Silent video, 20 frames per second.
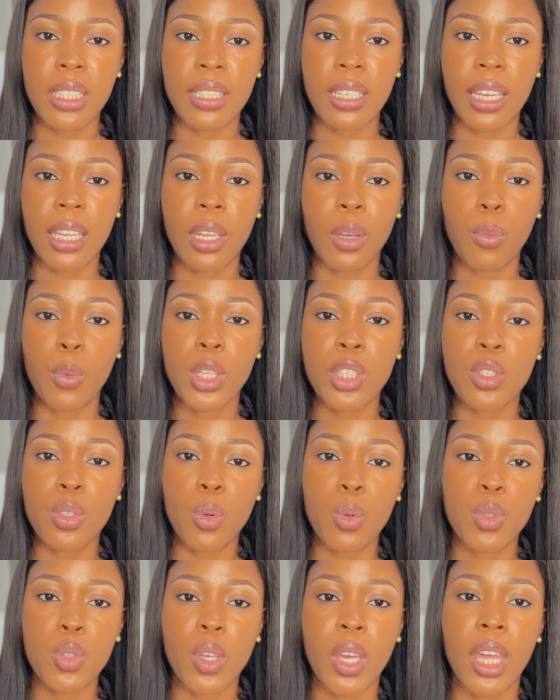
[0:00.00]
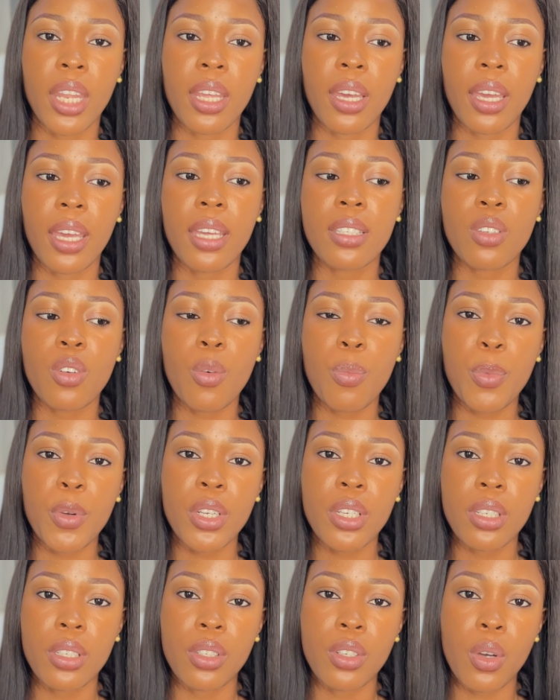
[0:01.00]
together, went to school together. It has
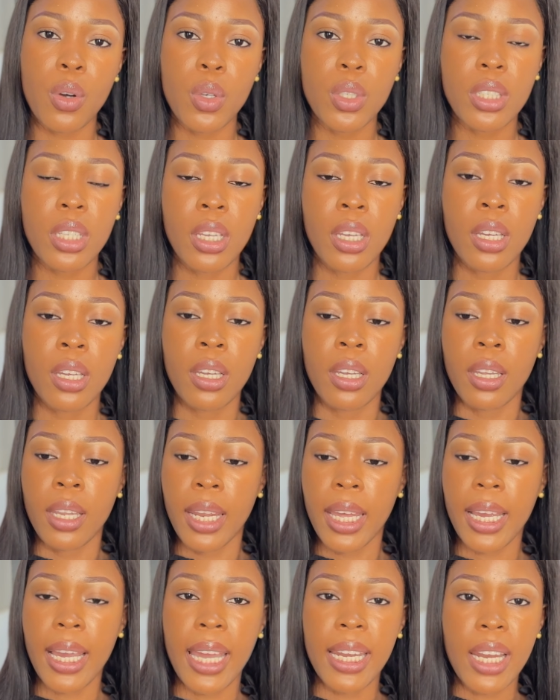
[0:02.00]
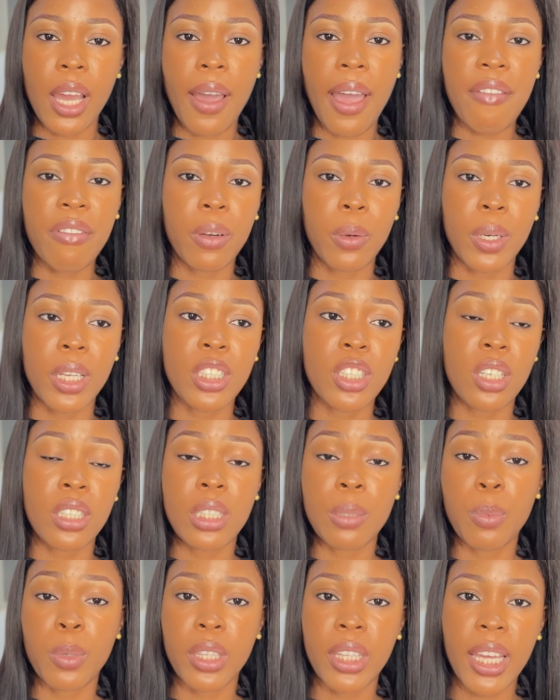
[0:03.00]
opened doors. Like I now have a
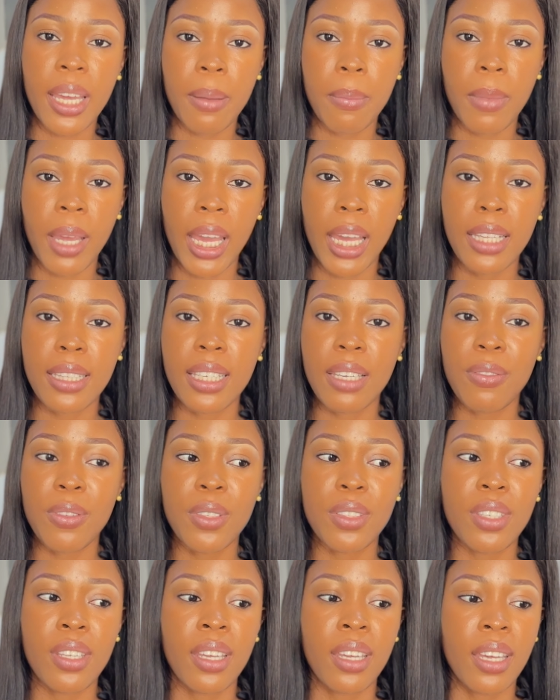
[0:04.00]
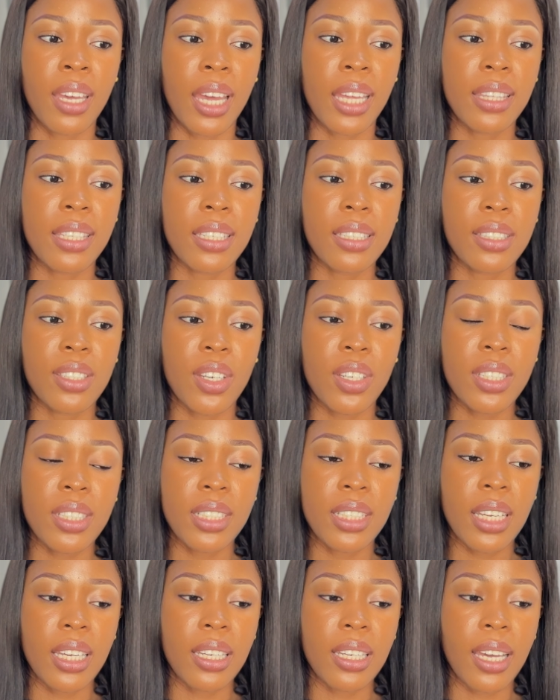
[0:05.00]
relationship with them, and even I think the
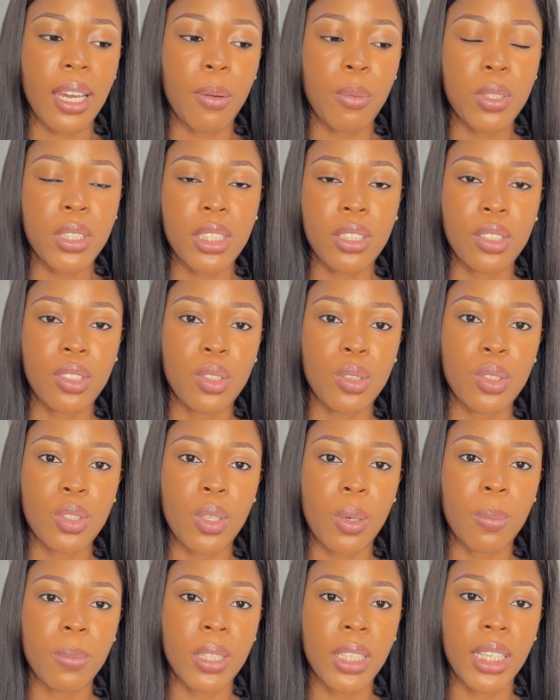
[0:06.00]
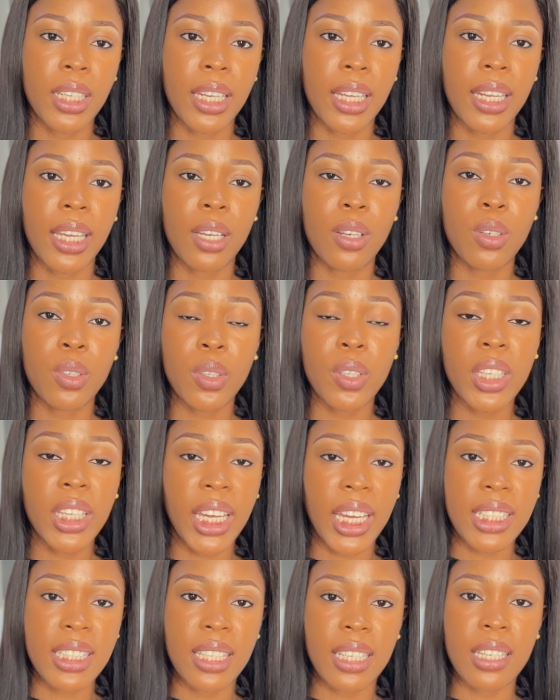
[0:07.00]
other day I wanted to do something and I couldn't
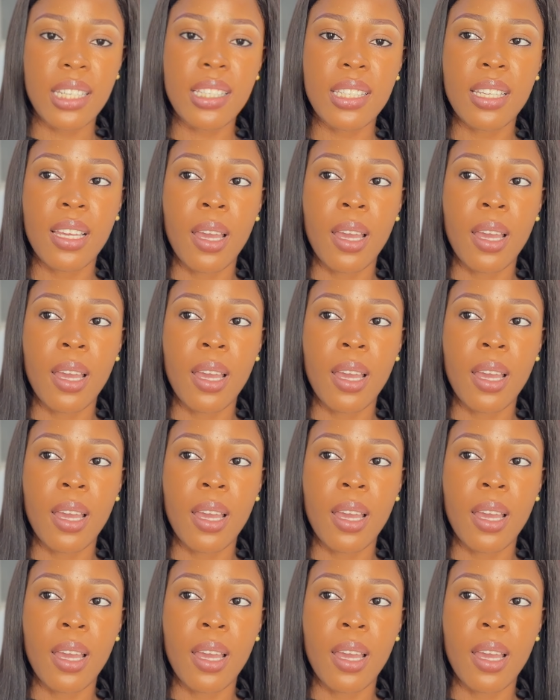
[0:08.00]
get it.